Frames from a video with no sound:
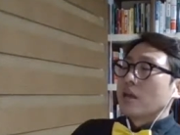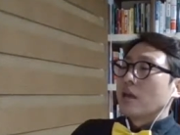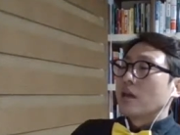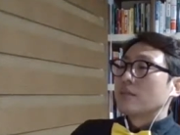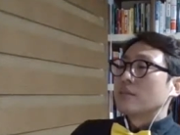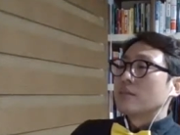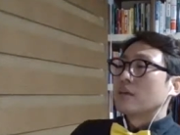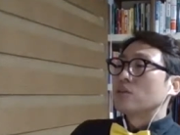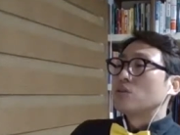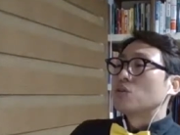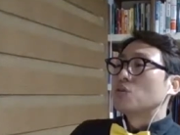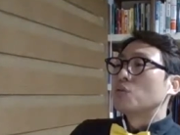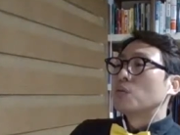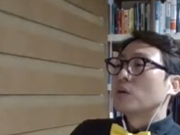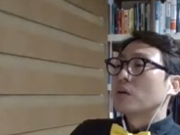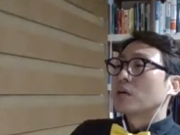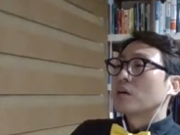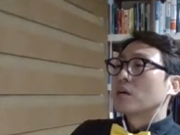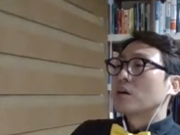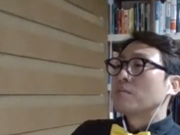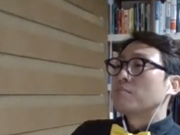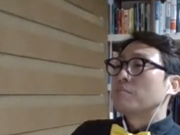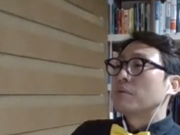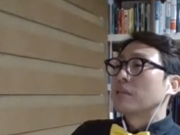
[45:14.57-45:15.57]
that your
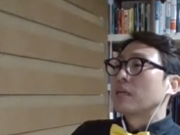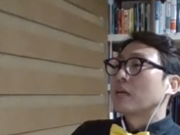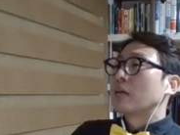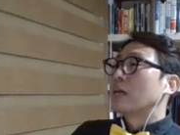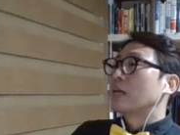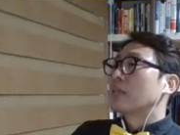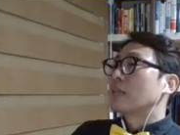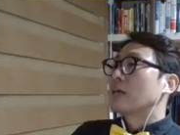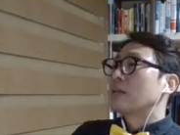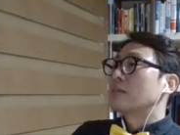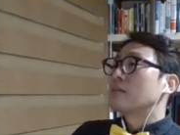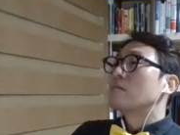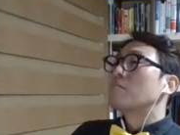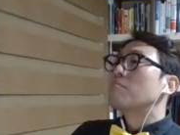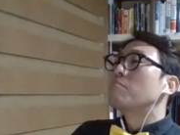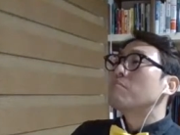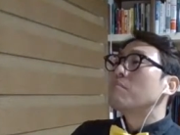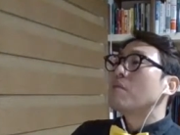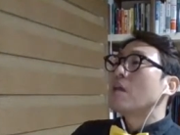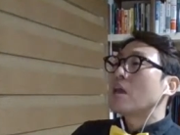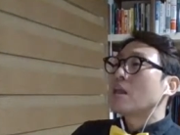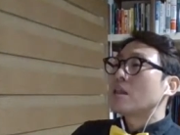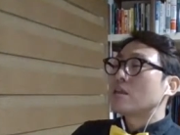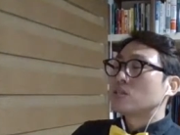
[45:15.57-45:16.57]
company cannot
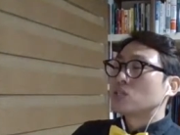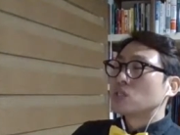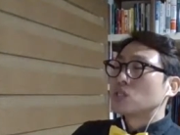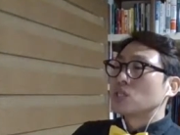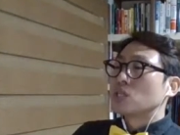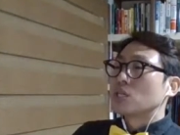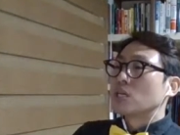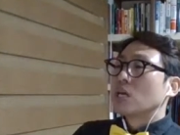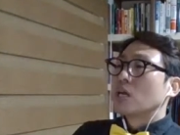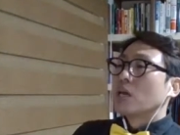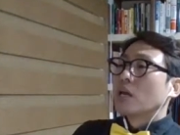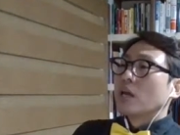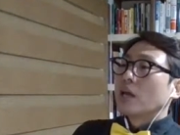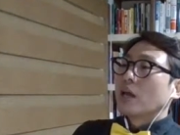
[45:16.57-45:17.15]
manage it